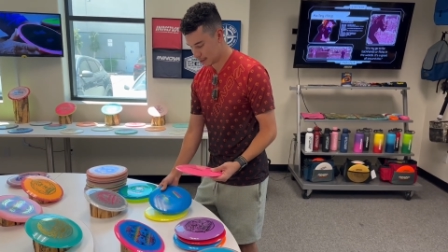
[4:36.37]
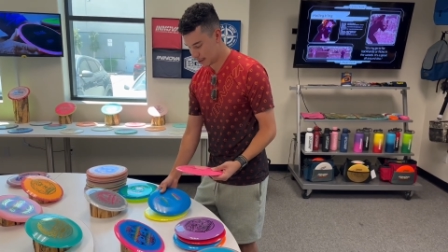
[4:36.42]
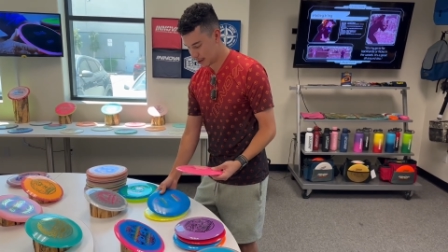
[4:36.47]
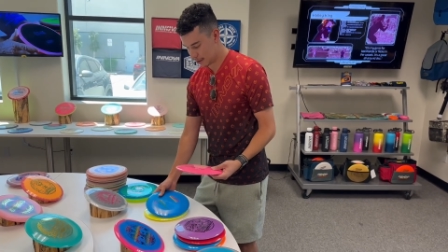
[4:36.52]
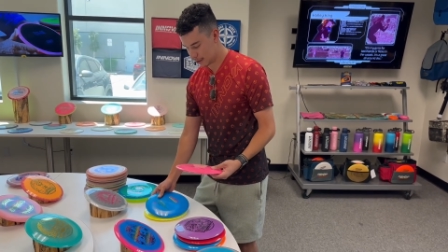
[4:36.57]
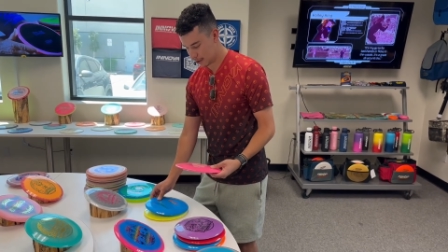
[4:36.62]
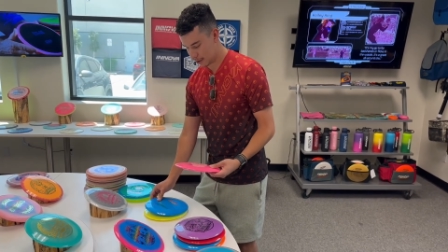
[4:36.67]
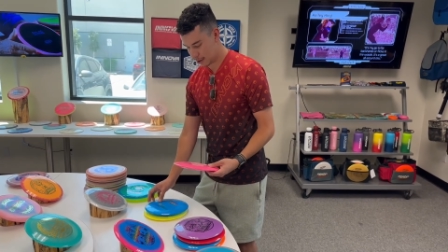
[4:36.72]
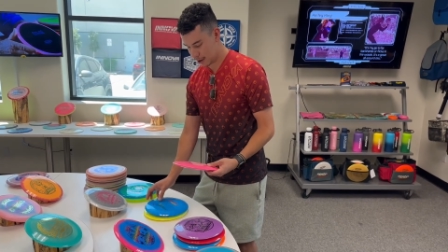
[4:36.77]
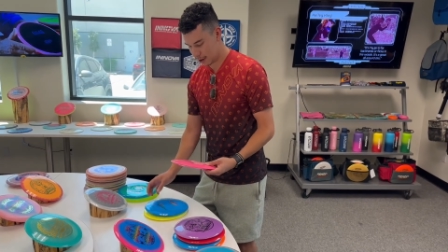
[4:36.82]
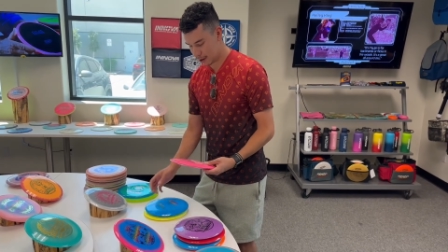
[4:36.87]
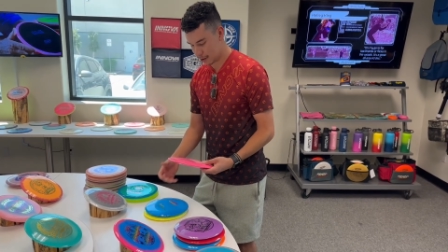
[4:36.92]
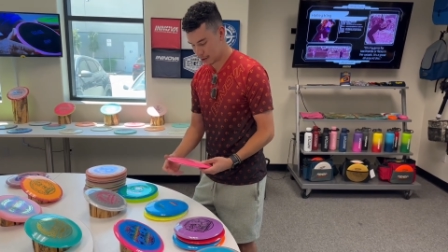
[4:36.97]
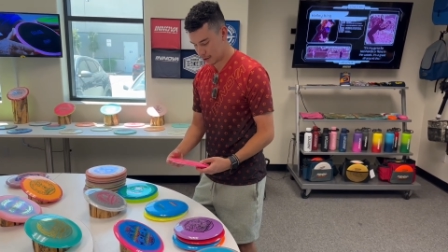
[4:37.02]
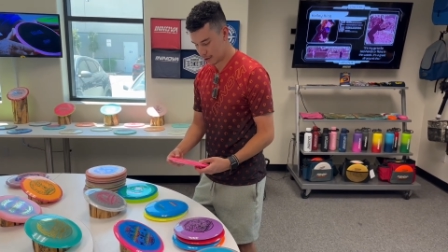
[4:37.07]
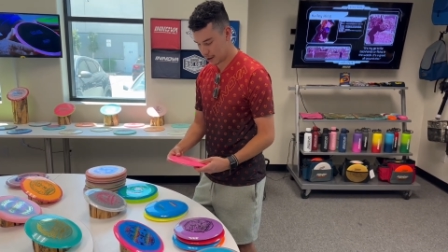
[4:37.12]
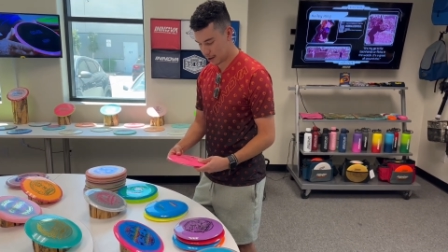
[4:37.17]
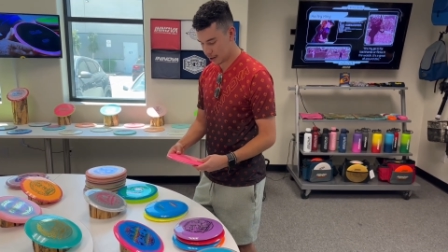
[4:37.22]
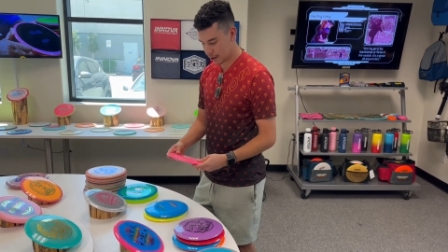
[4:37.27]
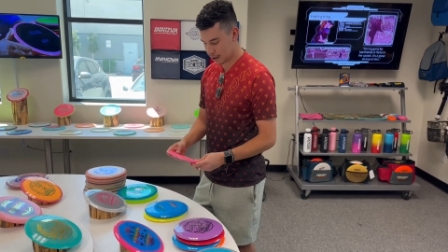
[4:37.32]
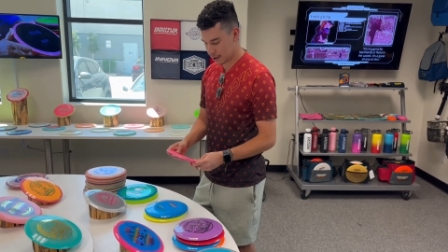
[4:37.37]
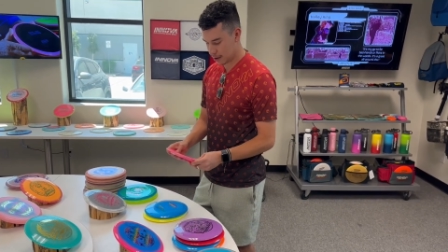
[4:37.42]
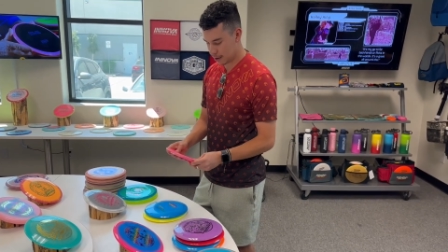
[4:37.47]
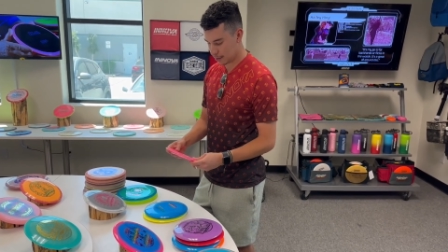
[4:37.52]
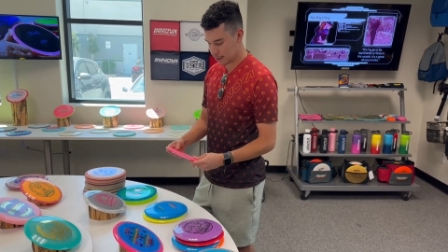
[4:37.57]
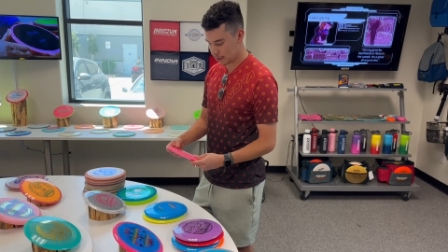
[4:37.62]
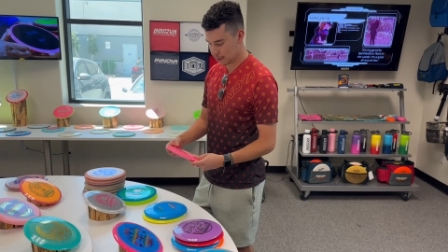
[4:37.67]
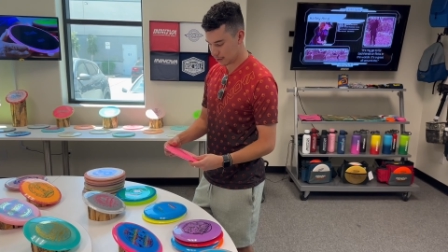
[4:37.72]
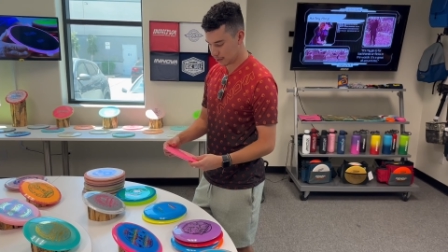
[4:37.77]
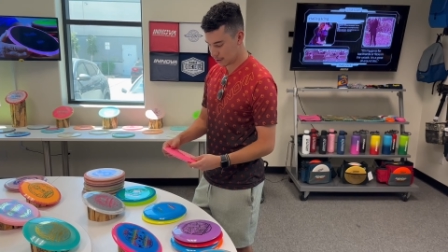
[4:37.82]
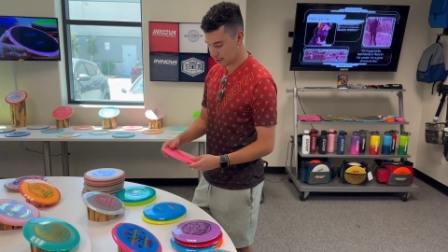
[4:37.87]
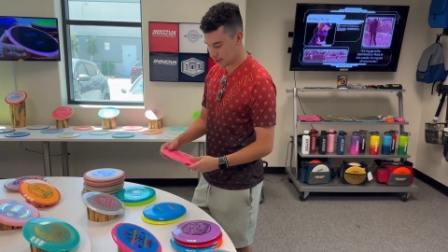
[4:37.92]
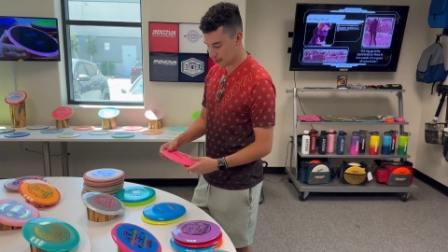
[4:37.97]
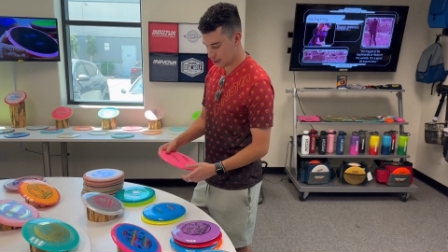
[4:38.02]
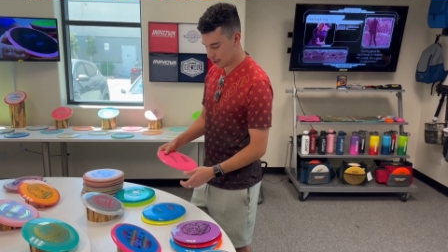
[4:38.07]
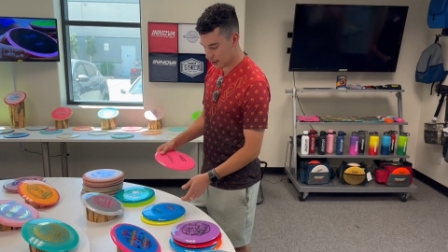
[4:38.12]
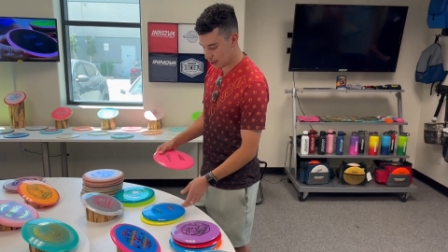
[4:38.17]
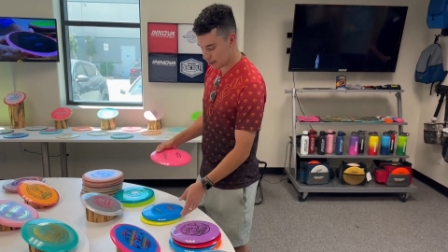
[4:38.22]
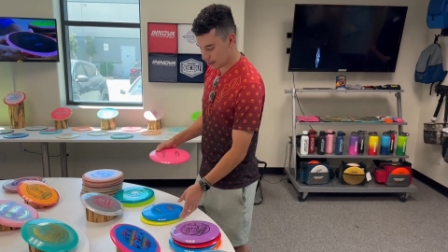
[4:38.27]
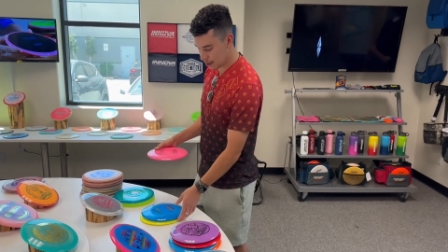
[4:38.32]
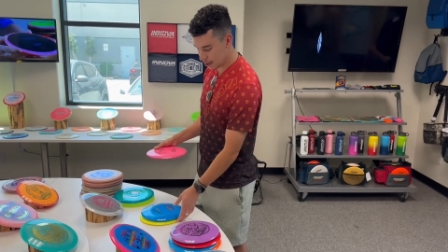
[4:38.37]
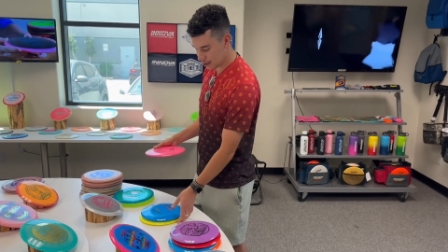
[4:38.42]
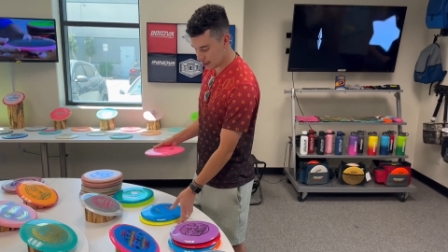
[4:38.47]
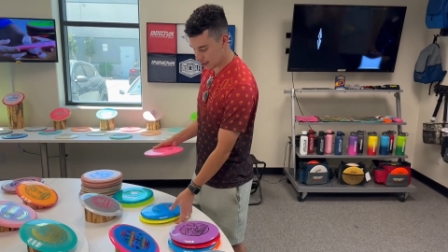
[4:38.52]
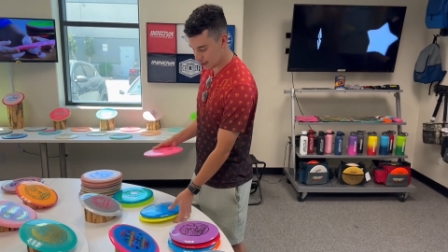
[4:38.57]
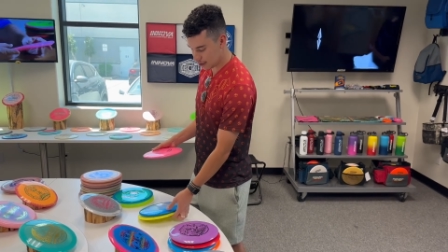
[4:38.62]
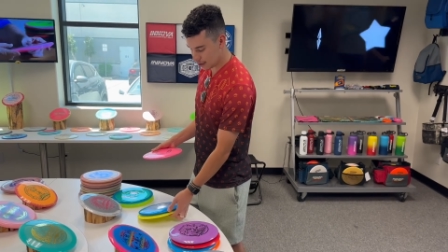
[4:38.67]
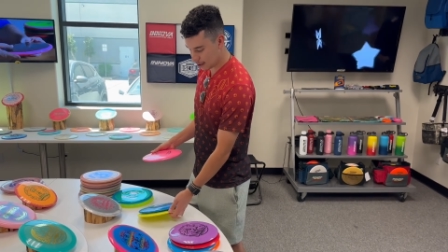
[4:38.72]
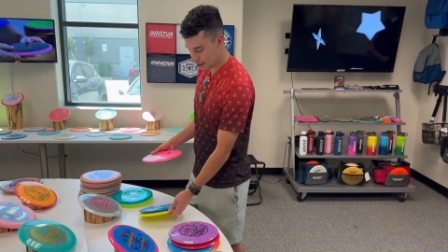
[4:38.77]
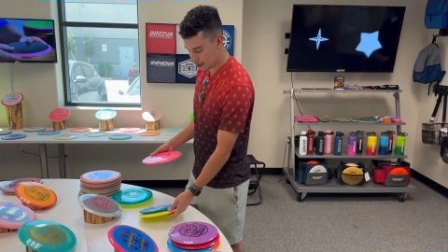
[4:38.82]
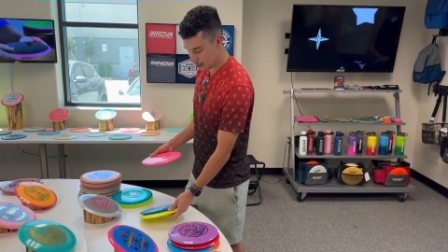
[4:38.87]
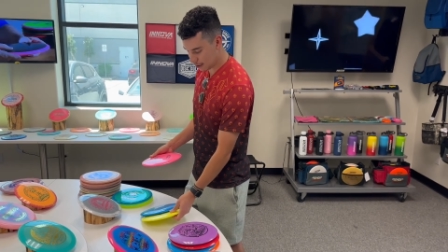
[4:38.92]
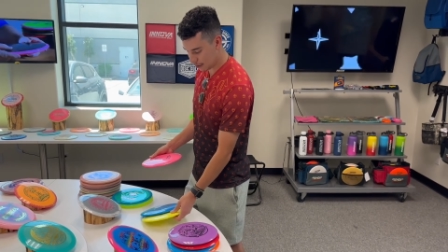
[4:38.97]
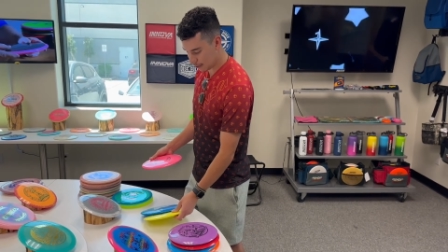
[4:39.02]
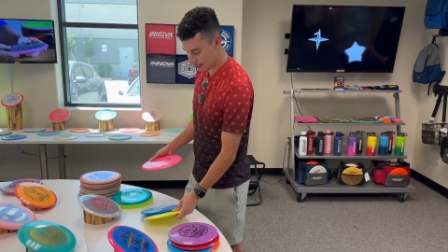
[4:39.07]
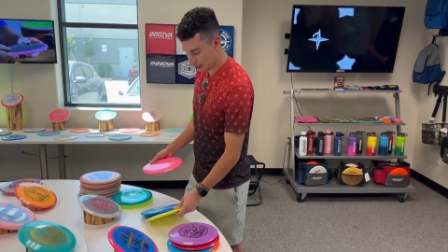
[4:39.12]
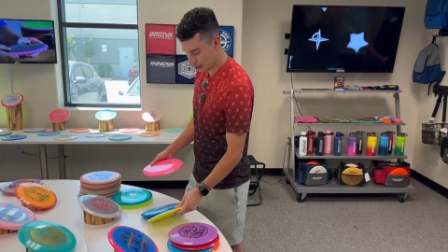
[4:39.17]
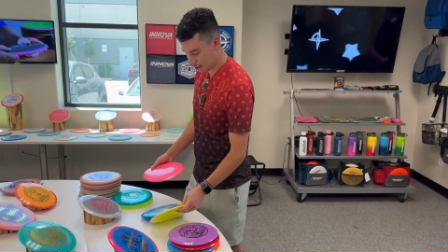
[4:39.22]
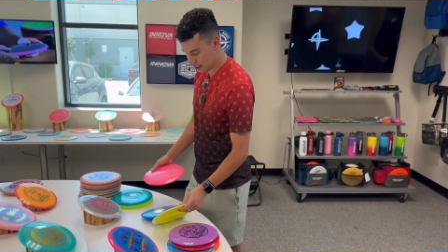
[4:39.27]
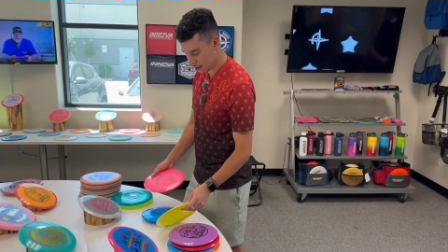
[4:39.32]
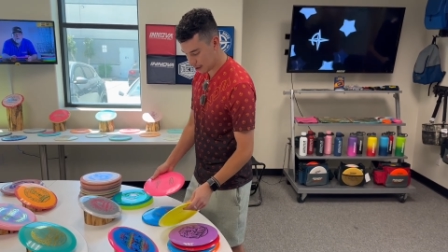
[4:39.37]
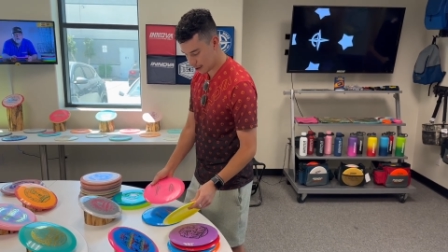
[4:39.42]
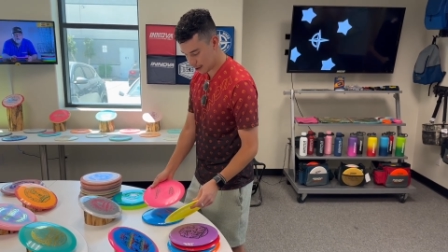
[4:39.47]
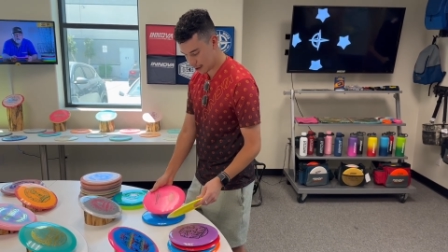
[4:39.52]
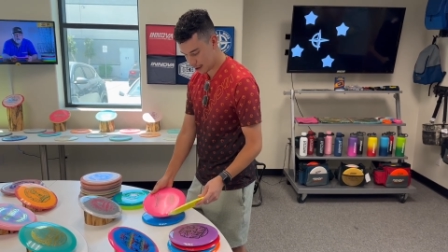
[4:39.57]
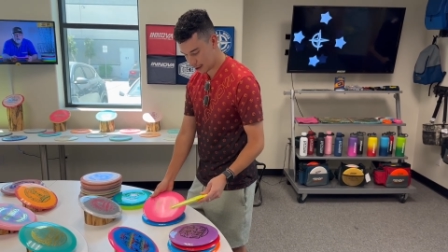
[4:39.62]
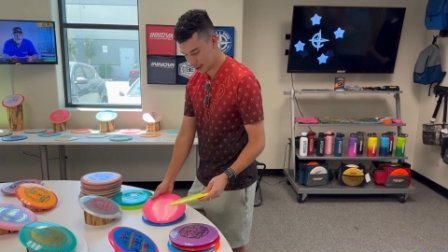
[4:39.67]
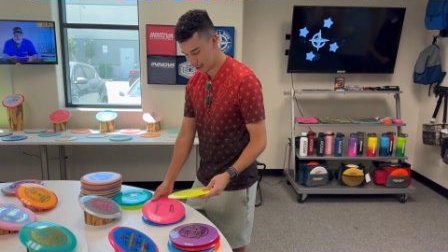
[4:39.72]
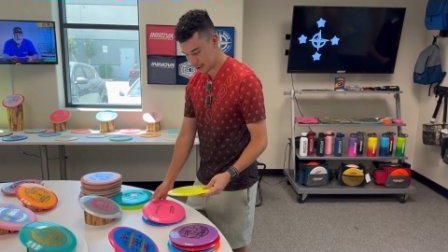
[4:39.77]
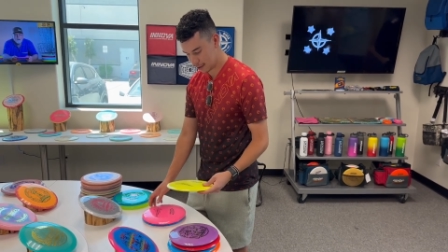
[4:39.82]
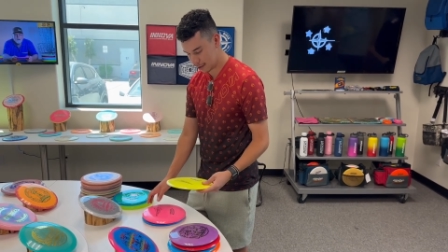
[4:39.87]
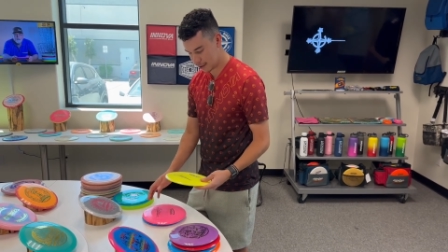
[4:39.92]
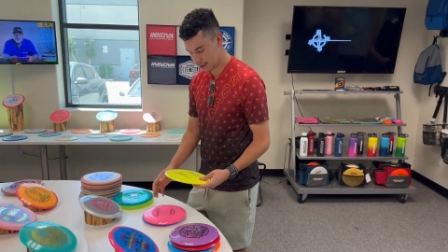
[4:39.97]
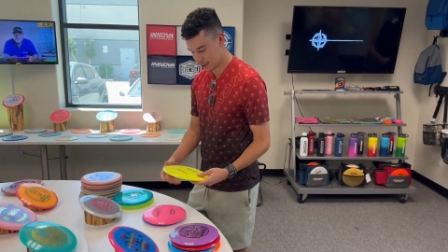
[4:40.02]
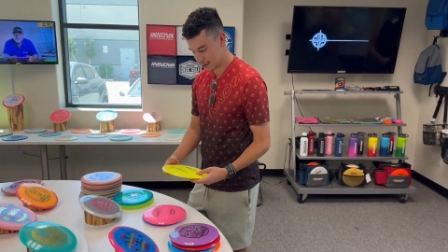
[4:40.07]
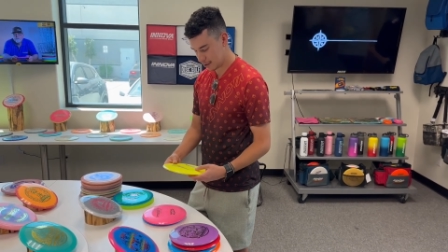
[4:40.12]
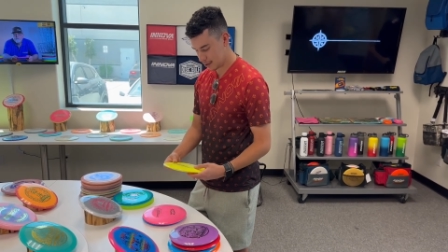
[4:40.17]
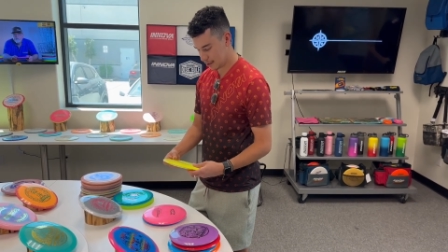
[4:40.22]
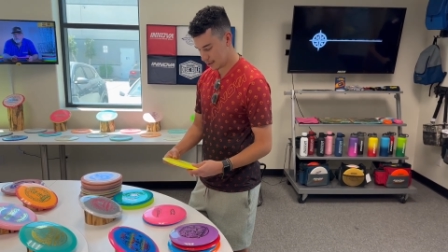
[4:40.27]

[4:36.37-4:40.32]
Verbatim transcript: but I figured I'd try a couple of Star ones and see how they felt in the hand.